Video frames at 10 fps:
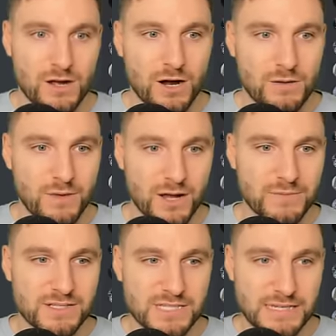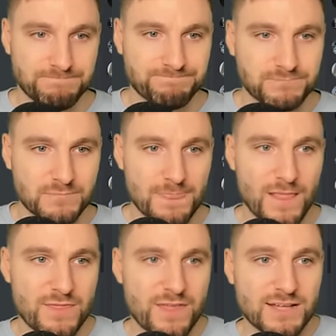I remind my team
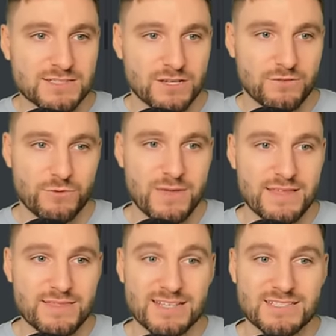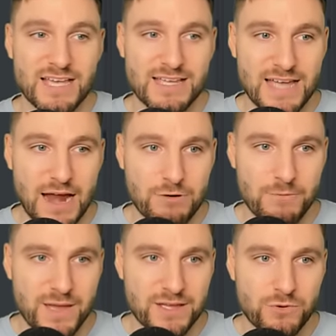that for me, let's take care
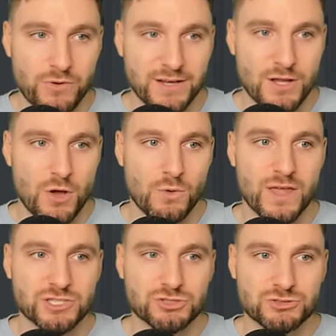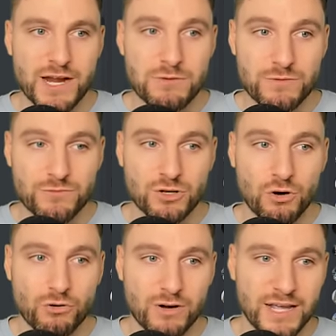on Bitcoin. Let's trade with the
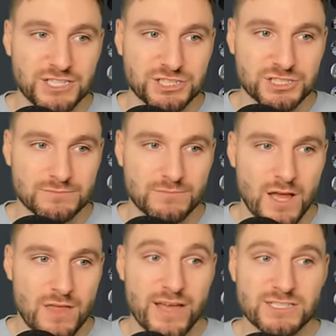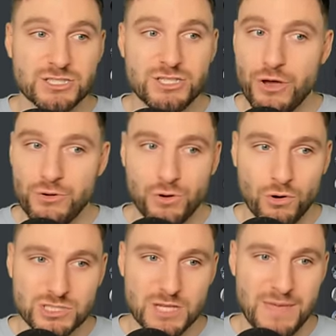correlation. There's no
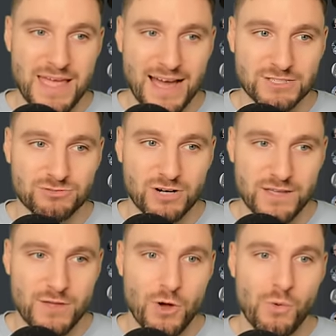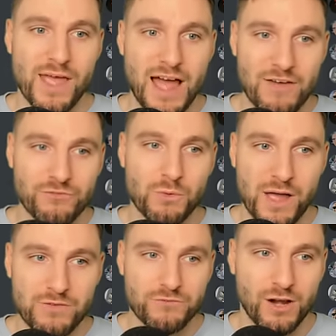longs to be had, right? We have to
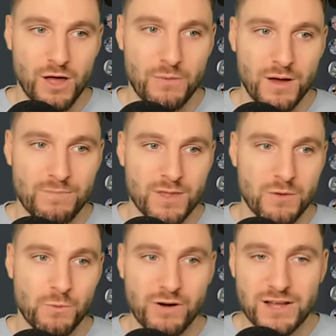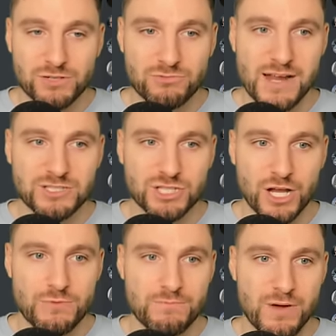wait for lower. We're at the range
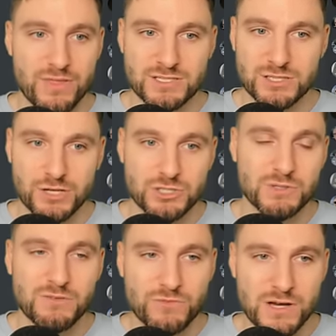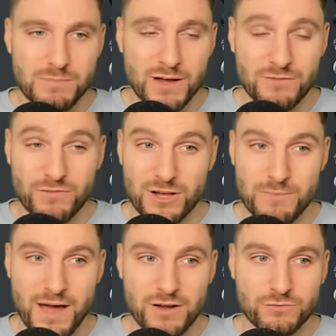low, but there's no swing fail, failure
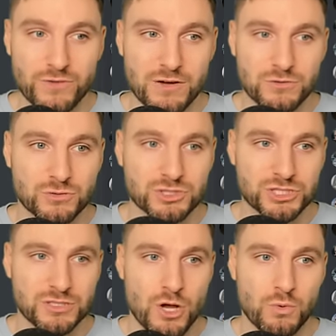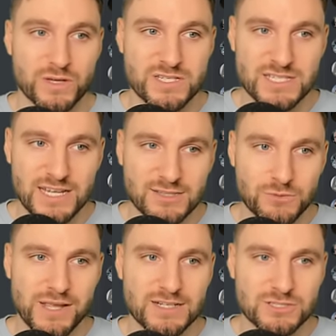pattern or failed auction. We're seeing the
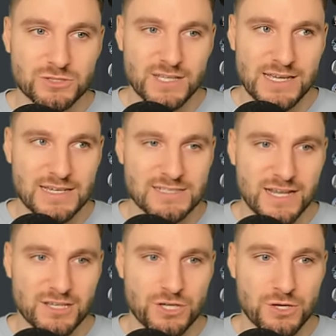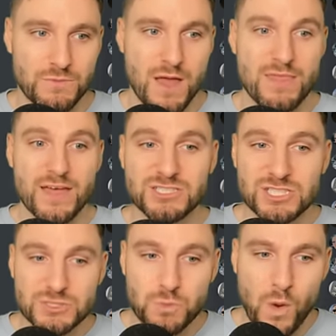weakness on the E S and N Q. Let's
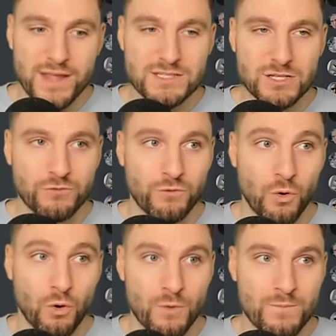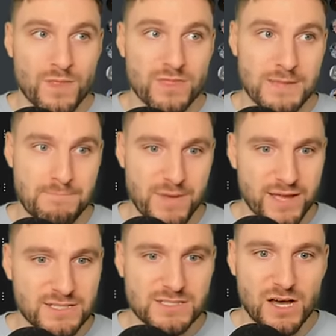just wait for the
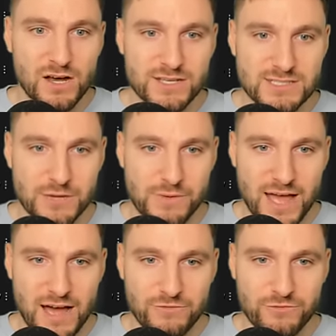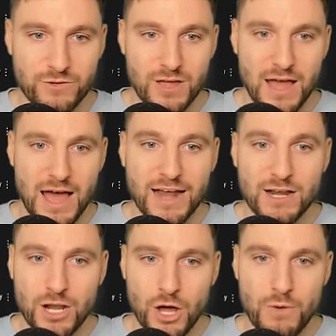bigger targets that we have
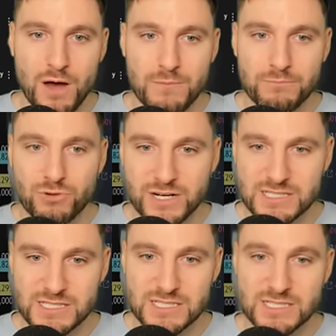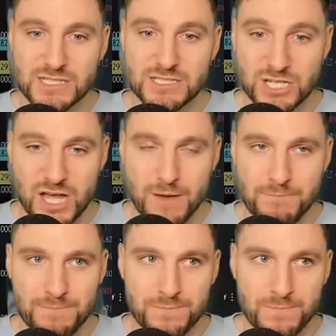and lower prices to come.